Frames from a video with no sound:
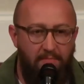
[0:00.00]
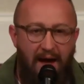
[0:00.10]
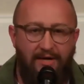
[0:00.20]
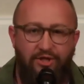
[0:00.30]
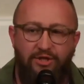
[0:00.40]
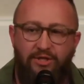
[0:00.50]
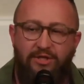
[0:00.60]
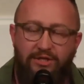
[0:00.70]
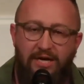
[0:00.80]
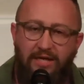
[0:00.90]
matches the
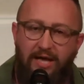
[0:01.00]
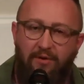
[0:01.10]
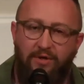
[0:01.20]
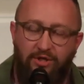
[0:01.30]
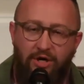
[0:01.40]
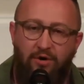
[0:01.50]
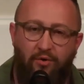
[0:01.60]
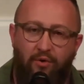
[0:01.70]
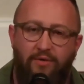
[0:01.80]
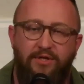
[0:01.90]
seed that was
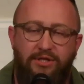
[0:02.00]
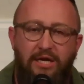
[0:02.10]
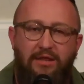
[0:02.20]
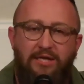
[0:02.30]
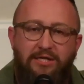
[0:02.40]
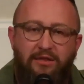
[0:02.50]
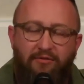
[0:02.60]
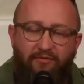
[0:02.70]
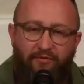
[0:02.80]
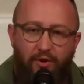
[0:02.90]
sown, or the seed that's in the
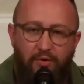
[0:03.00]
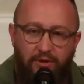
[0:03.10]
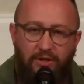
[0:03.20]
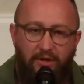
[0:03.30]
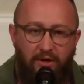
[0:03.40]
fruit